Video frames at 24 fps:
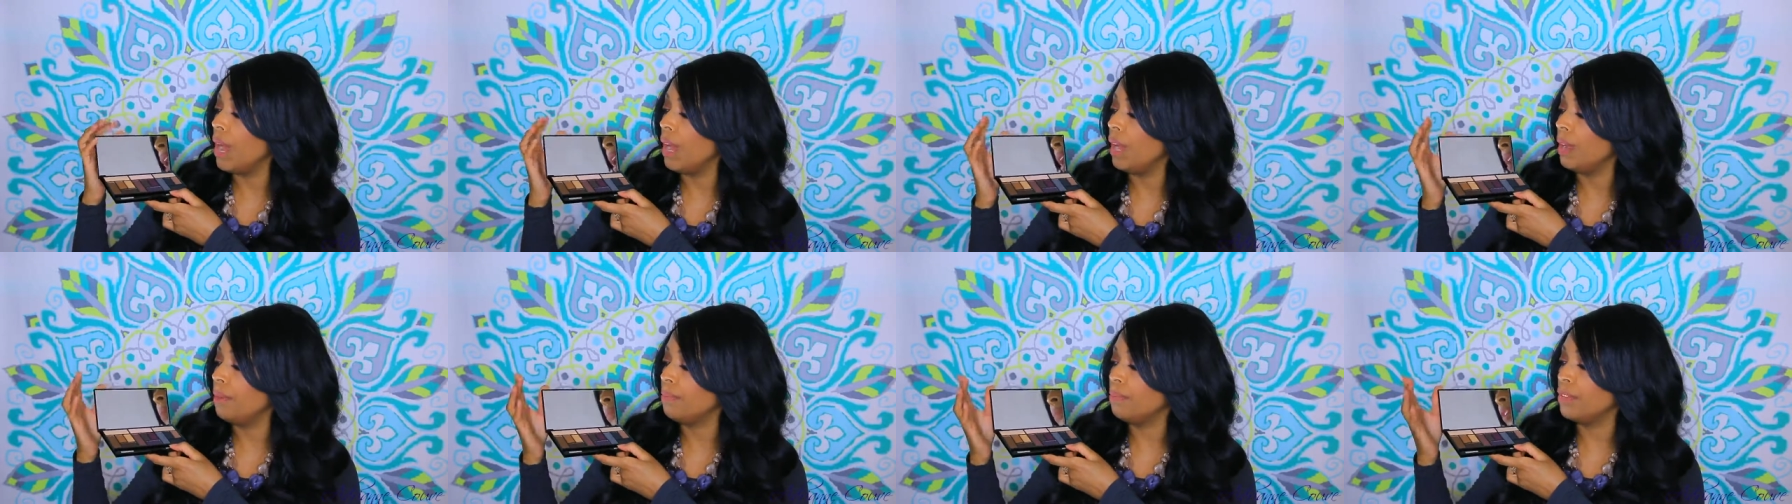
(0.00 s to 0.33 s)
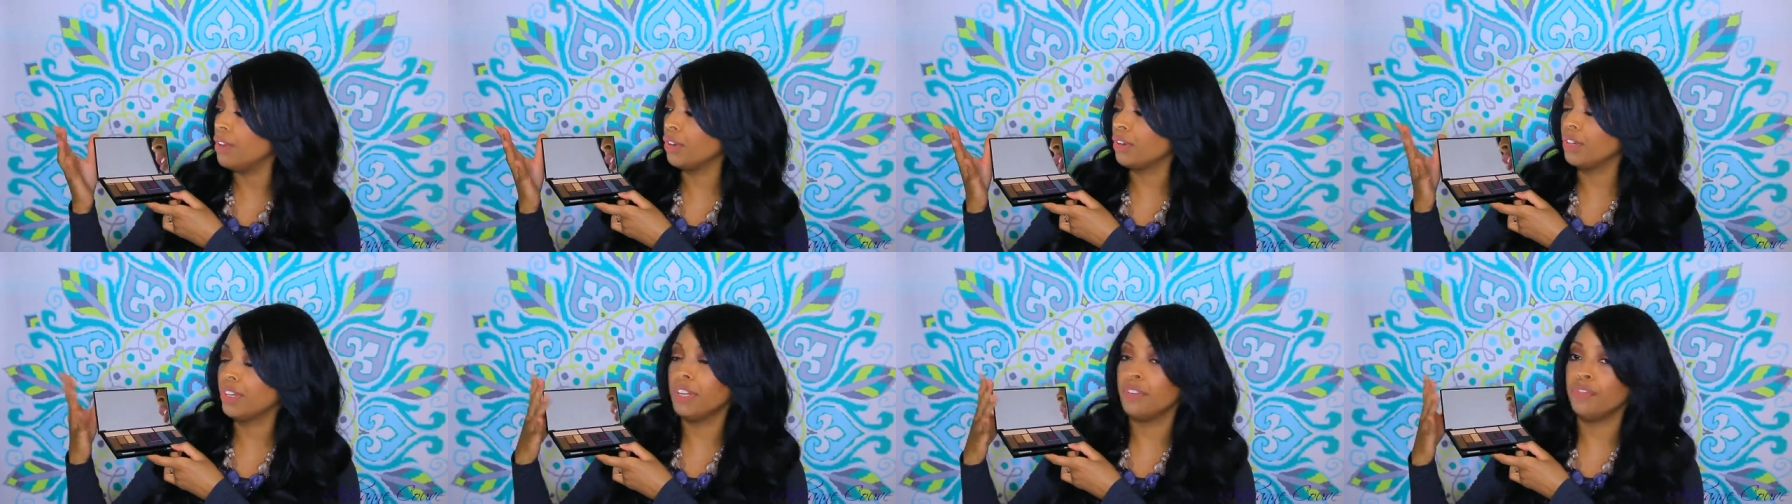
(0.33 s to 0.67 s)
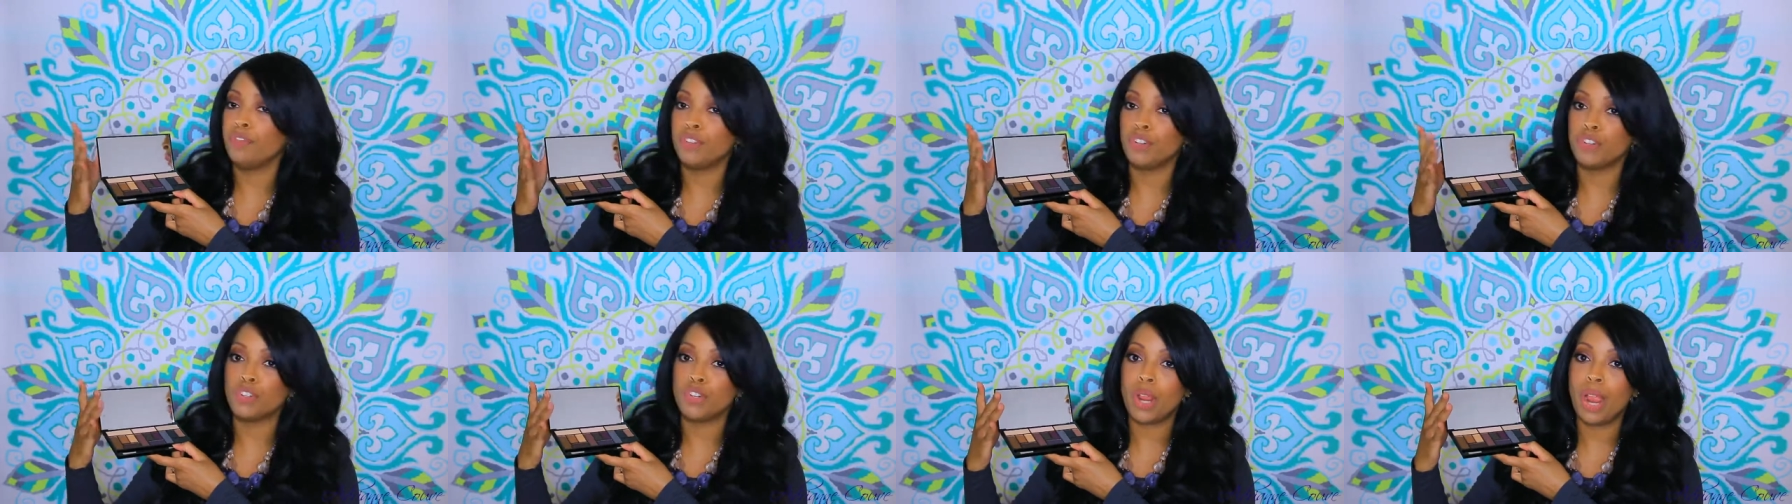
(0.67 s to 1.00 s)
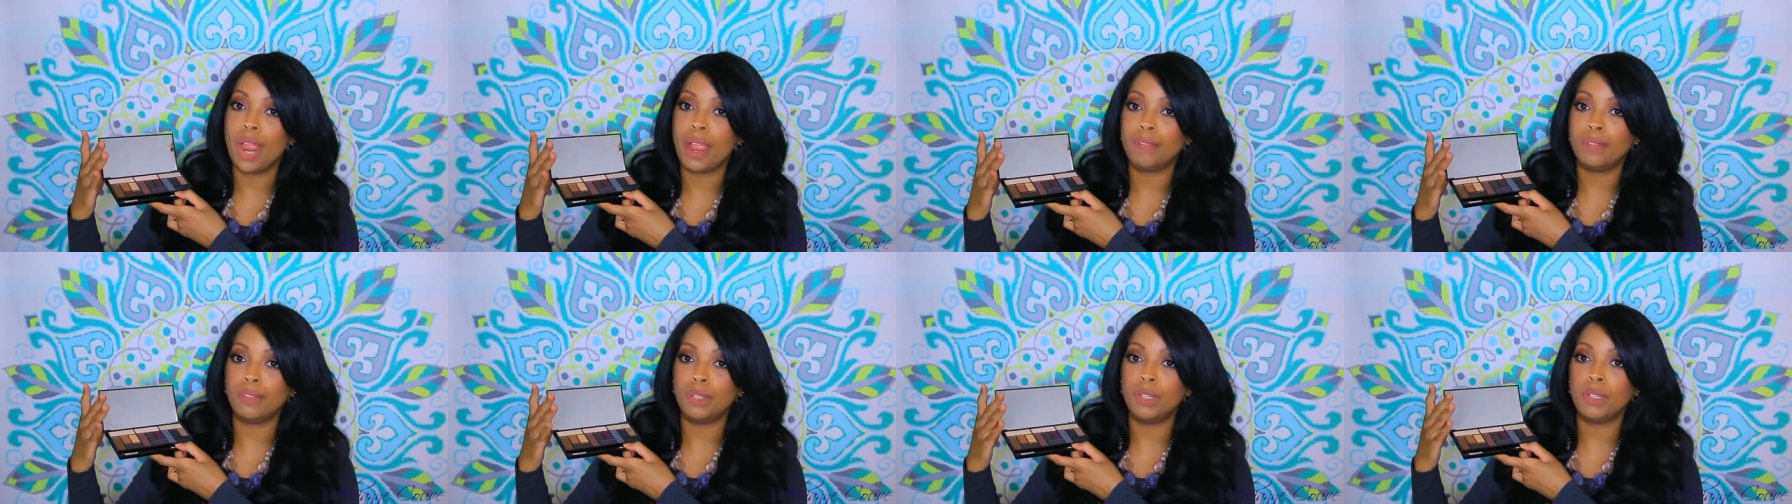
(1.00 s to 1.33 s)
um, they're good for
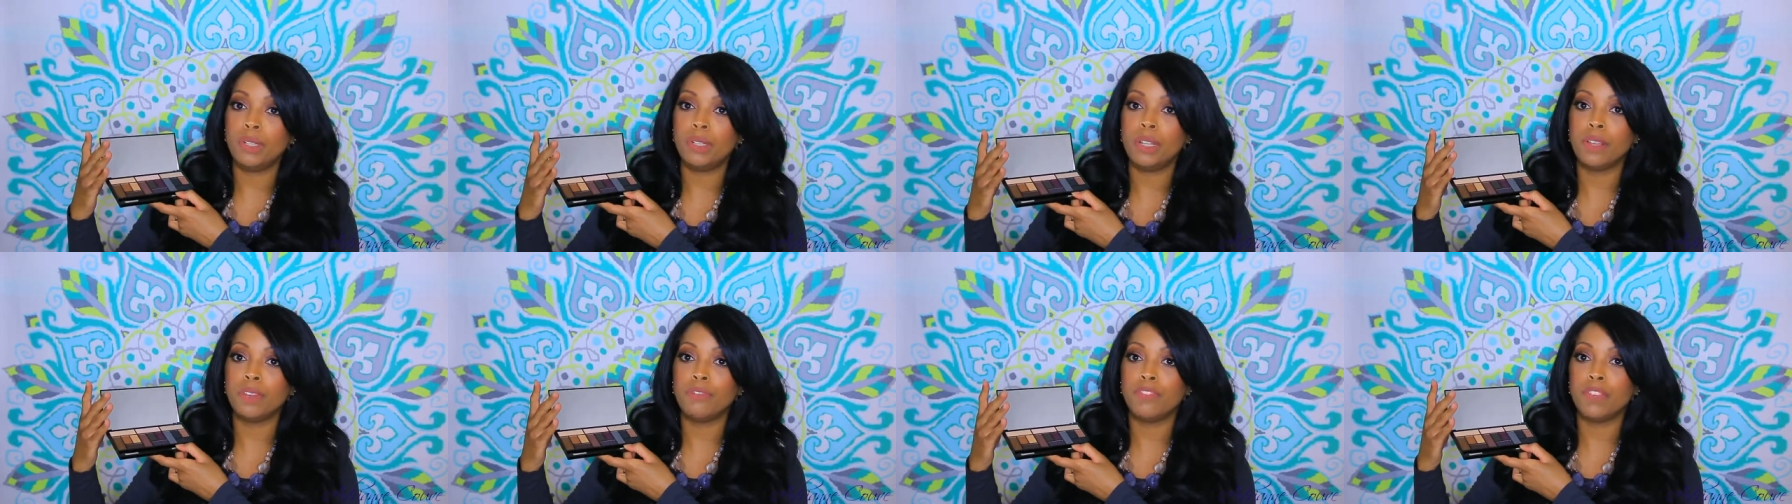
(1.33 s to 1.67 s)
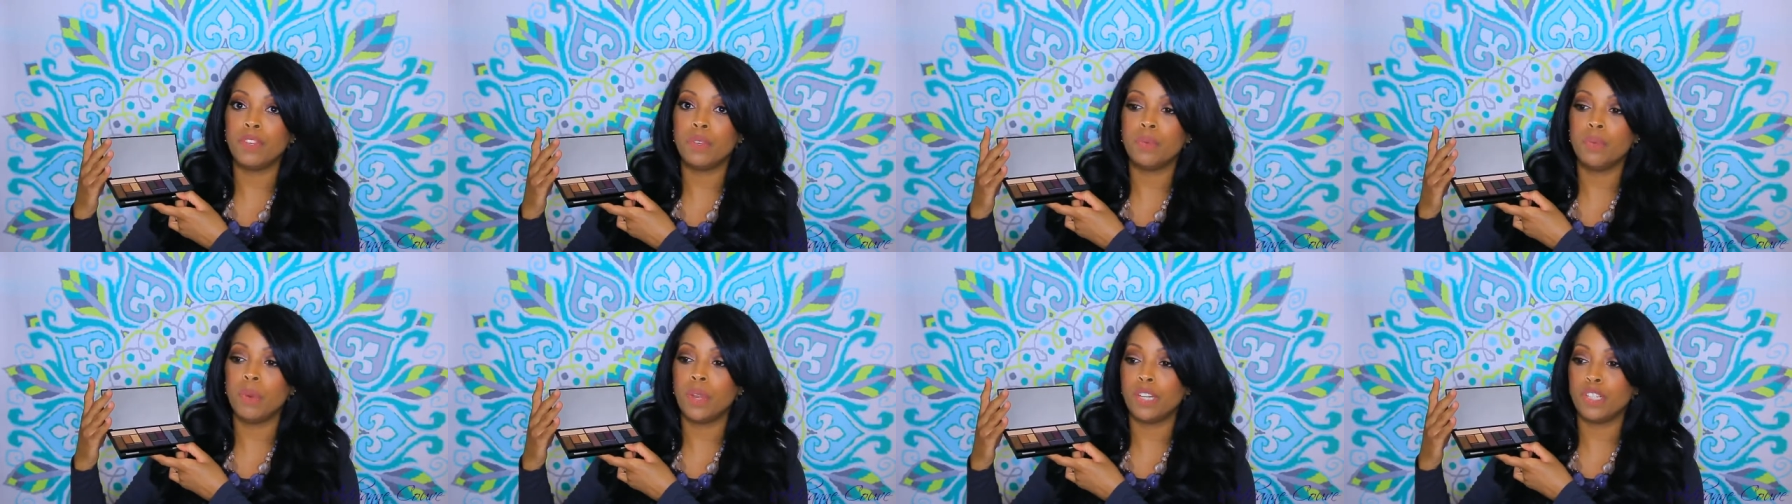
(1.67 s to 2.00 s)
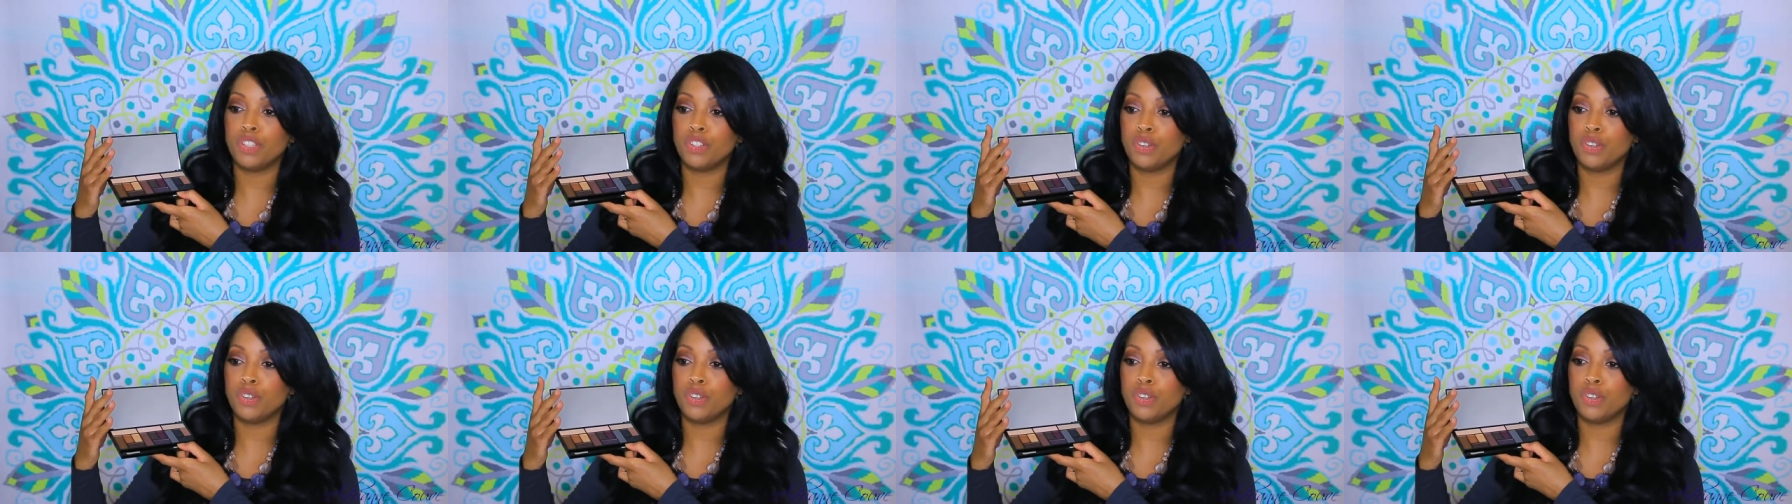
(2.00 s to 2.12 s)
travel if you want